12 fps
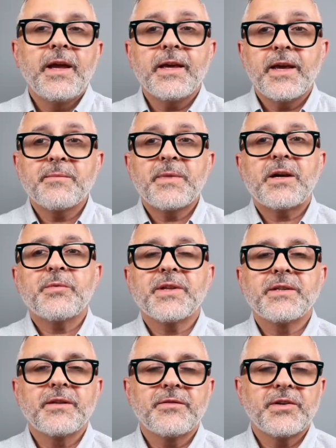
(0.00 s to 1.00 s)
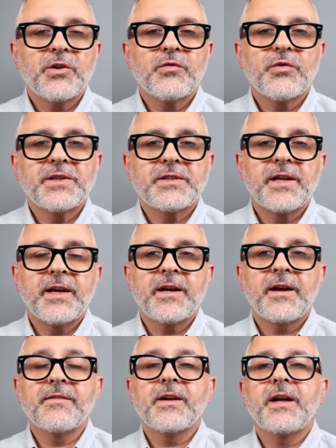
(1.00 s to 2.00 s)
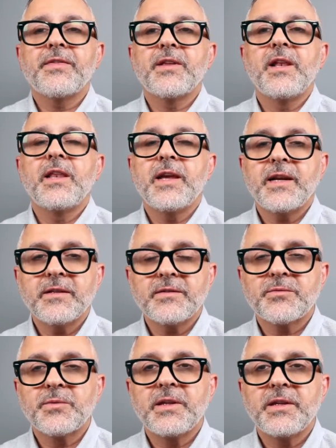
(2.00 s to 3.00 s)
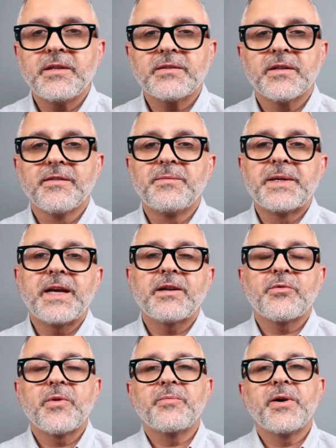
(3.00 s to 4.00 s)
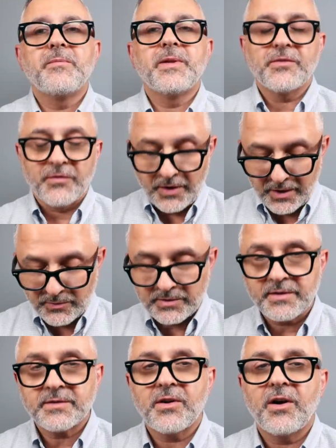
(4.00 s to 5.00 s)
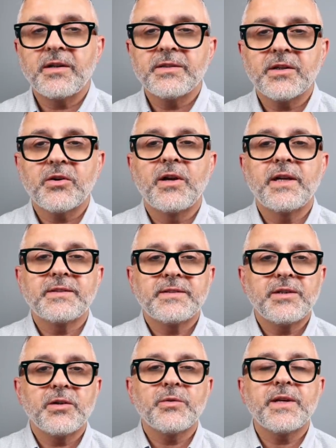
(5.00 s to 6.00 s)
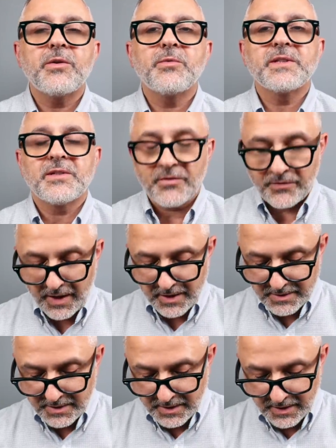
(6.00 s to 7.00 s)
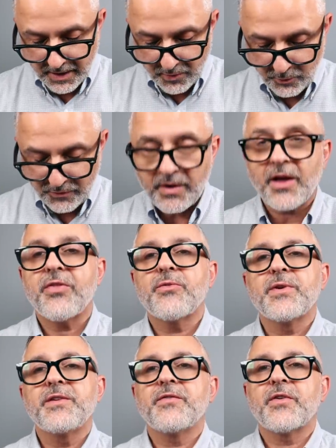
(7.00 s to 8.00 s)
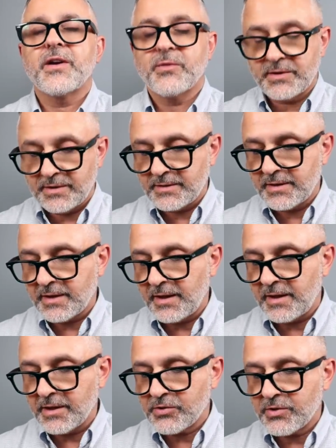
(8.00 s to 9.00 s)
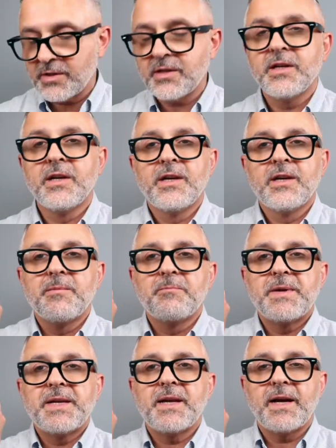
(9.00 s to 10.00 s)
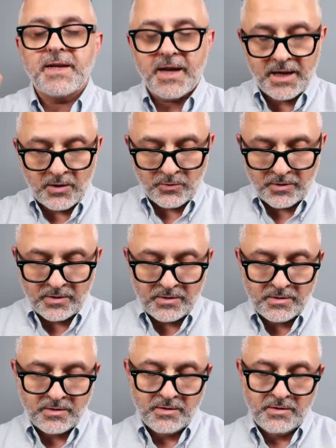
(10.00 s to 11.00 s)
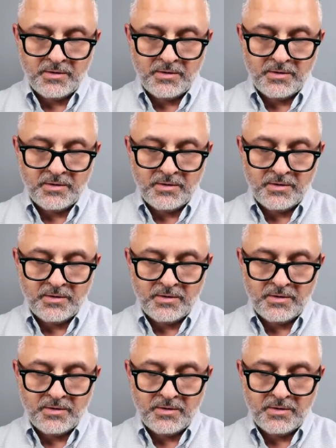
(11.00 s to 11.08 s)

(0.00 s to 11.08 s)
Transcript: Hey gang, back with another video for you today. I've got the latest release of Banana Republic fragrances called the Collezione Riservata, and we've got three fragrances in the collection. Midnight Hour,